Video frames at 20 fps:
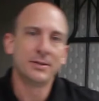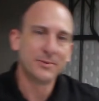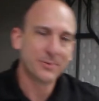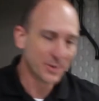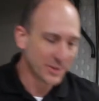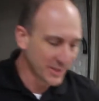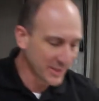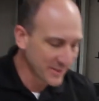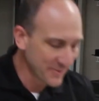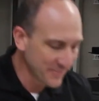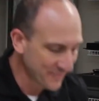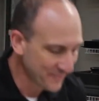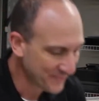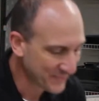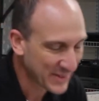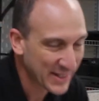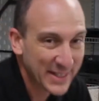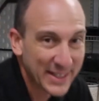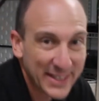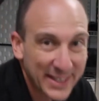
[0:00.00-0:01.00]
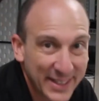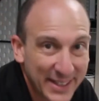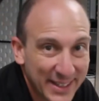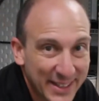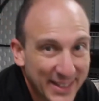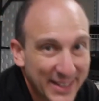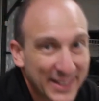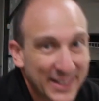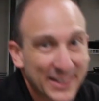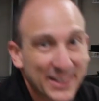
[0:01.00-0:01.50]
Really?
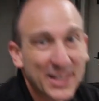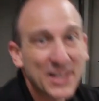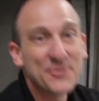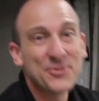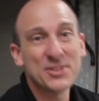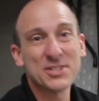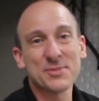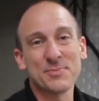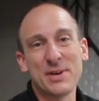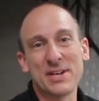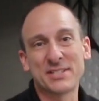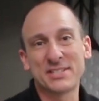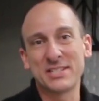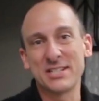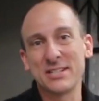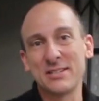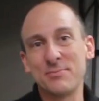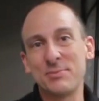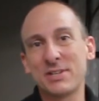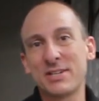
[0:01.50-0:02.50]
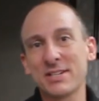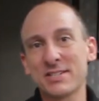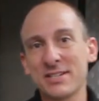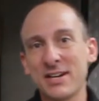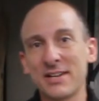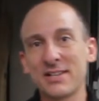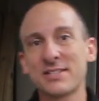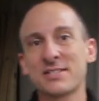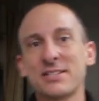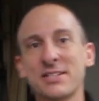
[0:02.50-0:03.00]
Life is messy because
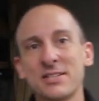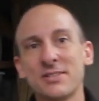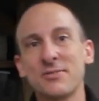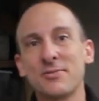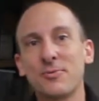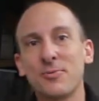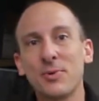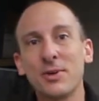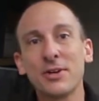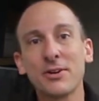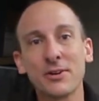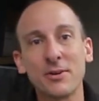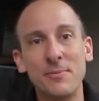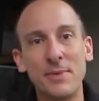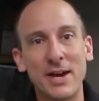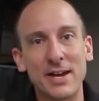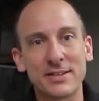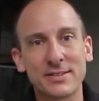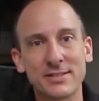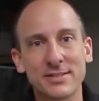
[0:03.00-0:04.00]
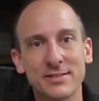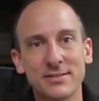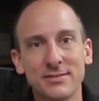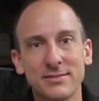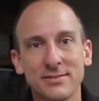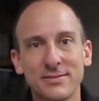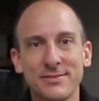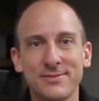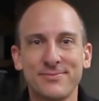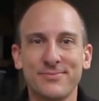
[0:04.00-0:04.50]
honestly, we're a mess.
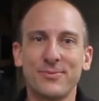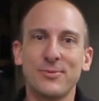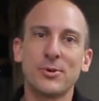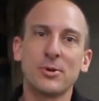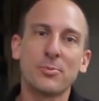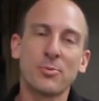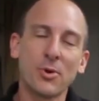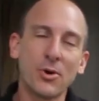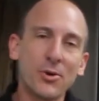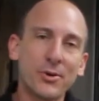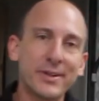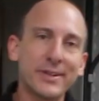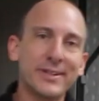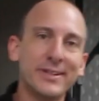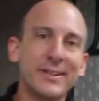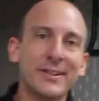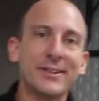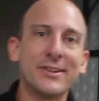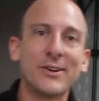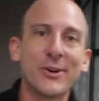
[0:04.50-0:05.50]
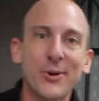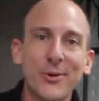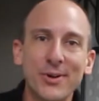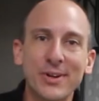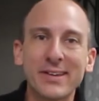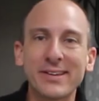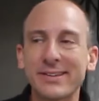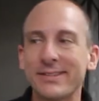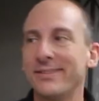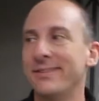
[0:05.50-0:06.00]
We're broken and
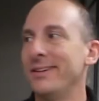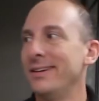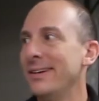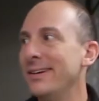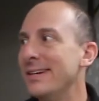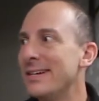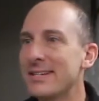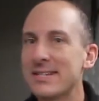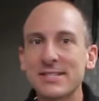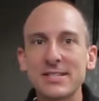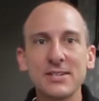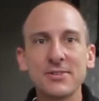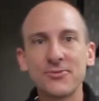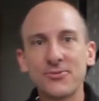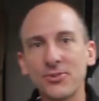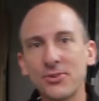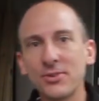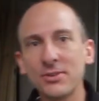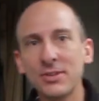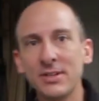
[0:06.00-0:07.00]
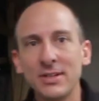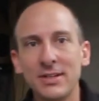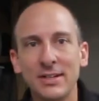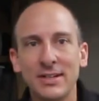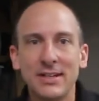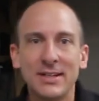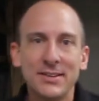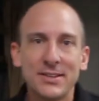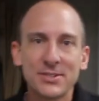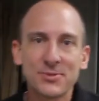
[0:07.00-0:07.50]
hurting and sinful.
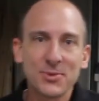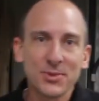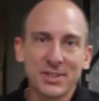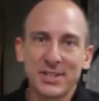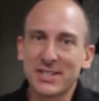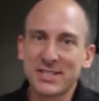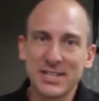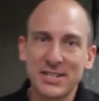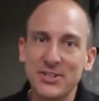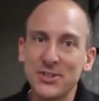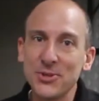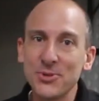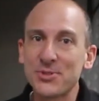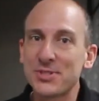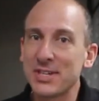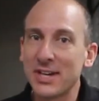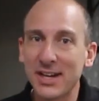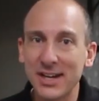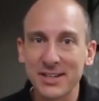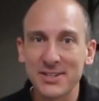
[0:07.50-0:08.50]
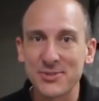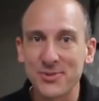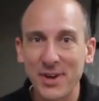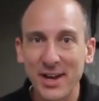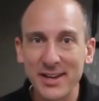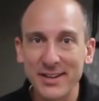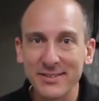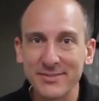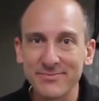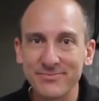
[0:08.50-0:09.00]
This really isn't news to us,
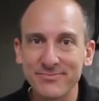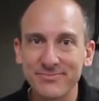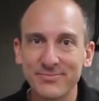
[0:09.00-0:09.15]
right?